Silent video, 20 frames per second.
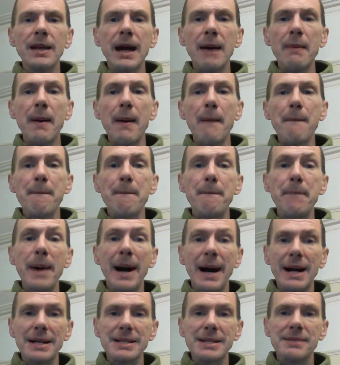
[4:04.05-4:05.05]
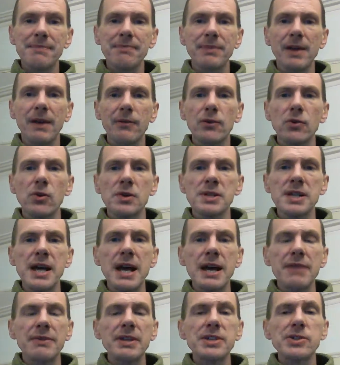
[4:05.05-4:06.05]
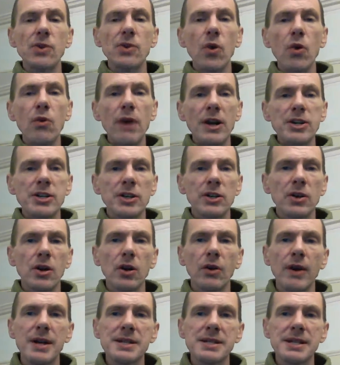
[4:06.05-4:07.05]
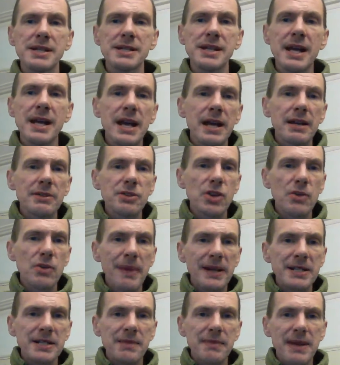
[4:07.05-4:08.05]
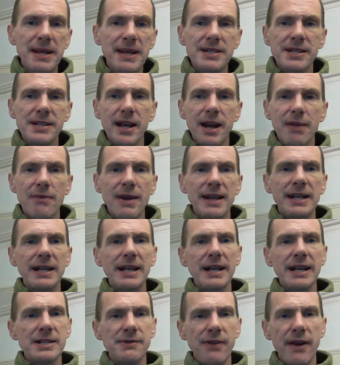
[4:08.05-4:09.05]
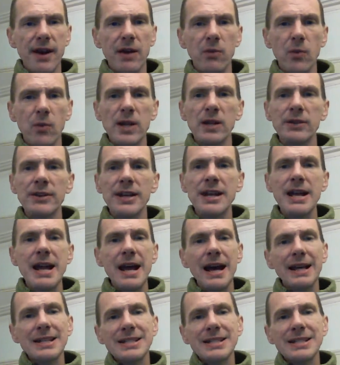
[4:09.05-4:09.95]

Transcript: Um, but of course, this all Russian Congress is too big to meet uh, regularly. It's very unwieldy.